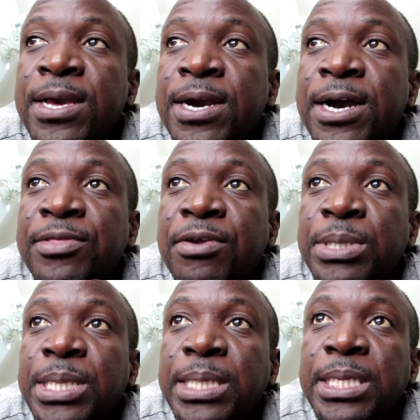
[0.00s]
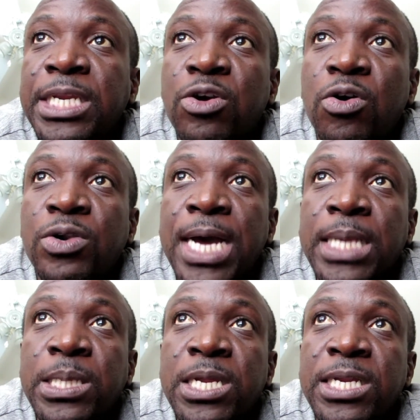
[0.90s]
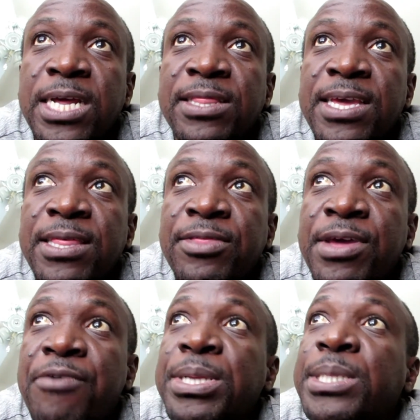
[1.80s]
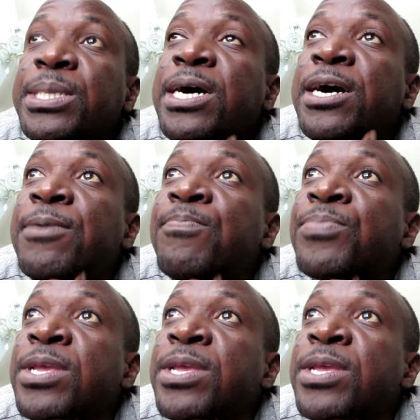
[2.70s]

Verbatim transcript: Uh, there is a city called Haslett, and they, there is a,